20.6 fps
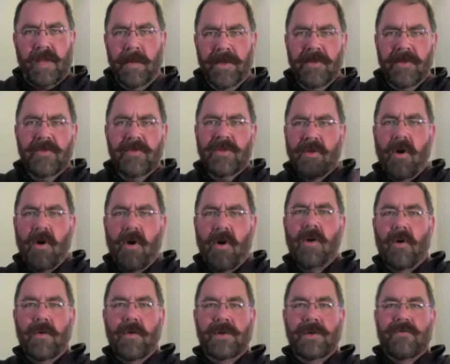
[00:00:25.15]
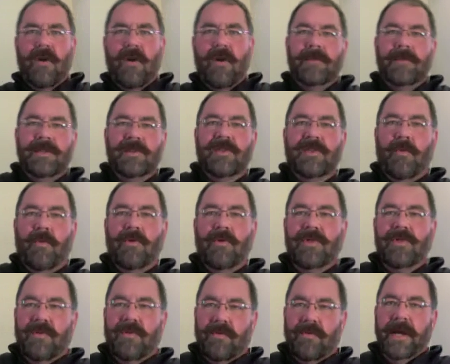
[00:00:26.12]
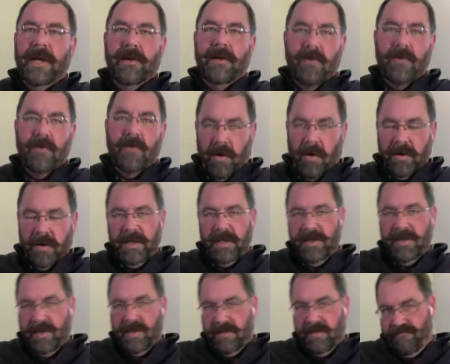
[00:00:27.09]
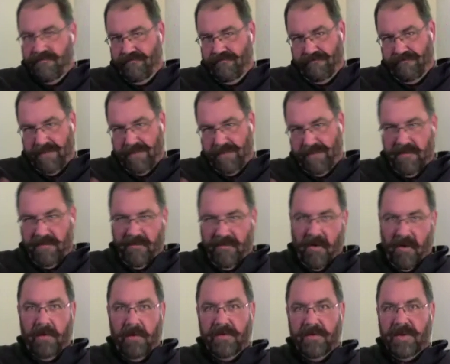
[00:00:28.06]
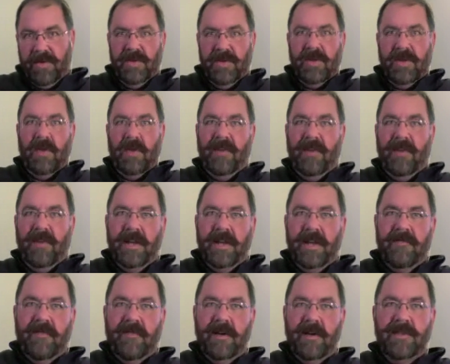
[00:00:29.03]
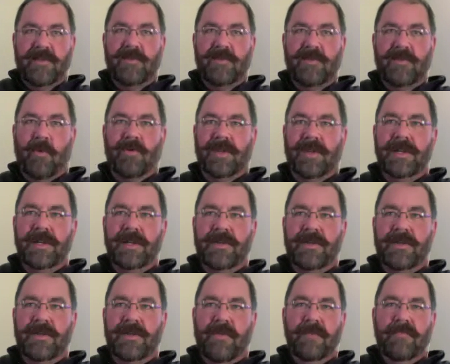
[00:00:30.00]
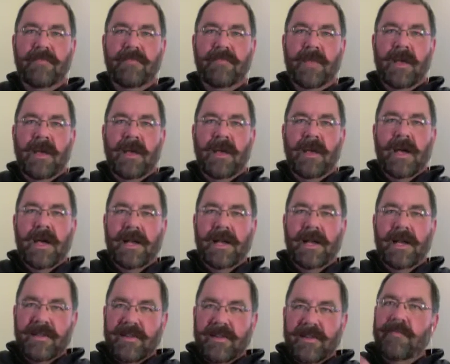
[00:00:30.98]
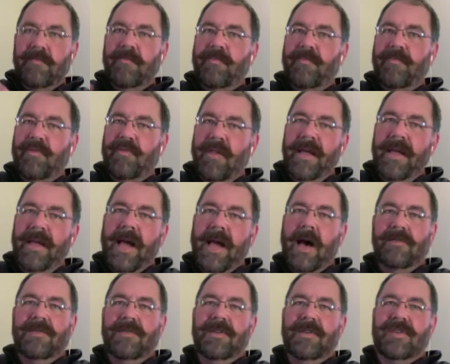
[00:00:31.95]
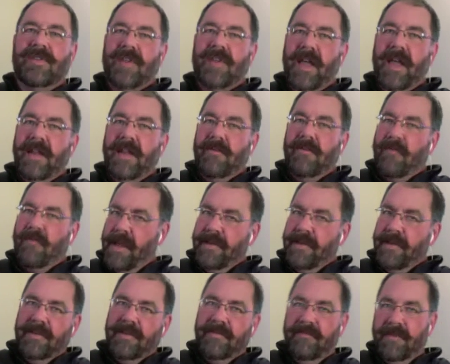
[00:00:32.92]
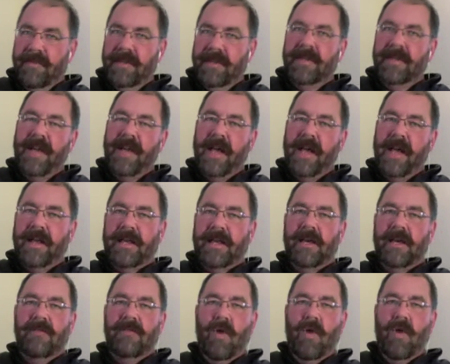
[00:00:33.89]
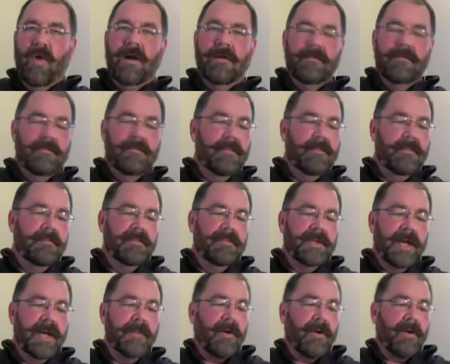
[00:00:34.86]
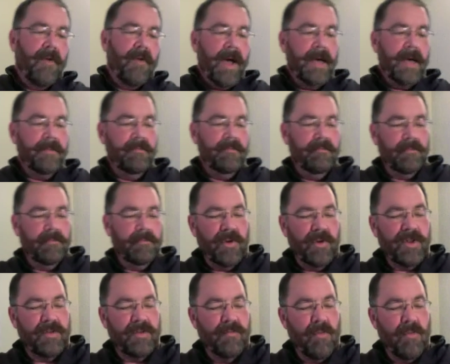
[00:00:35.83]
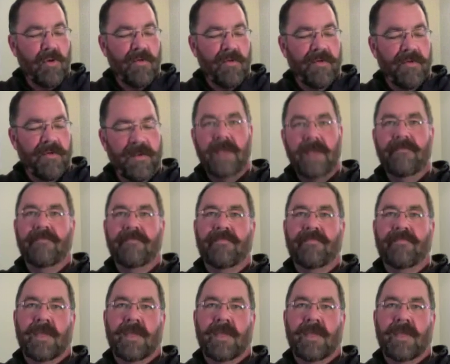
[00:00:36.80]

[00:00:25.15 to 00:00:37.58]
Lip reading: there's an ongoing drama that's sports-related, or at least involves the self-identified sports industry. And it's playing out in the Senate race in Connecticut, where Democrat Chris Murphy